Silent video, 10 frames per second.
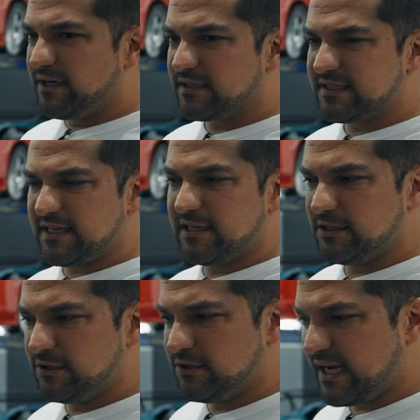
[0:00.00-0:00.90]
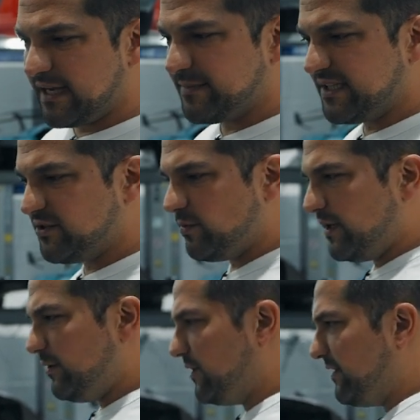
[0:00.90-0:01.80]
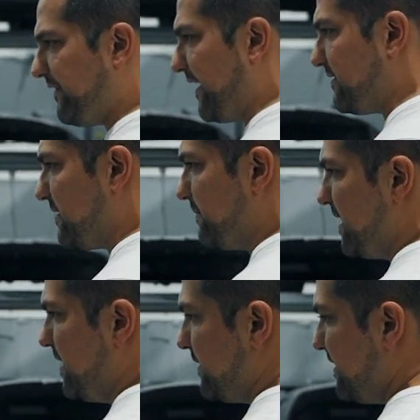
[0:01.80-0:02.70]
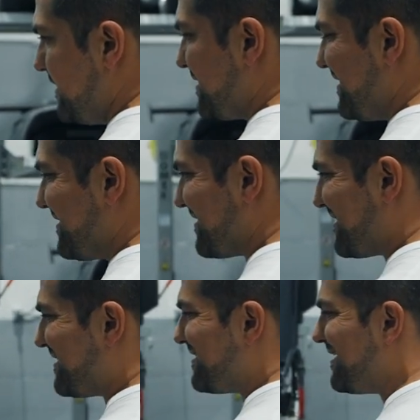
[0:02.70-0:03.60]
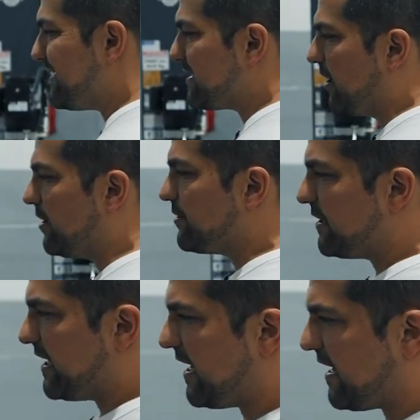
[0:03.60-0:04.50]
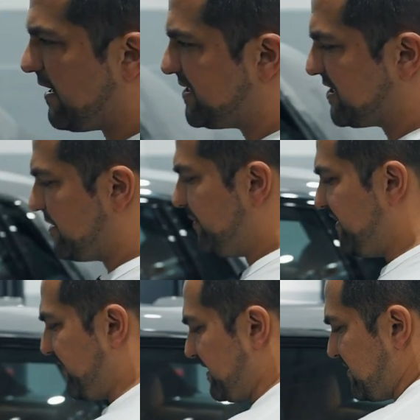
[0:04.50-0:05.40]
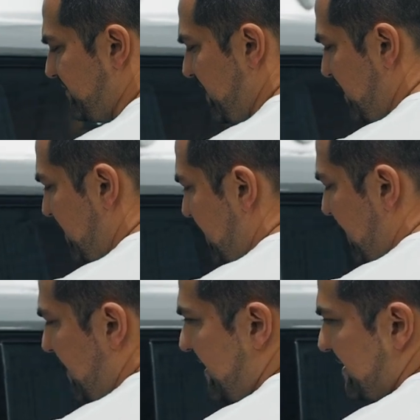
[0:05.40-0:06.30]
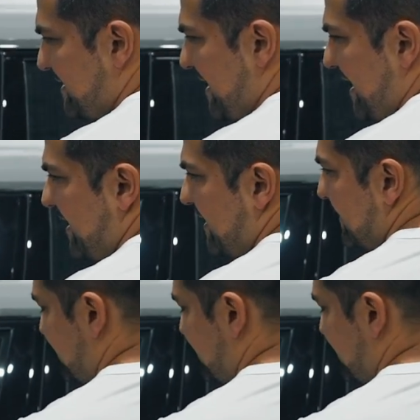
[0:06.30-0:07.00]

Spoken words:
are taking a look at my 21 Phantom. This is a 600K MSRP Phantom. It is in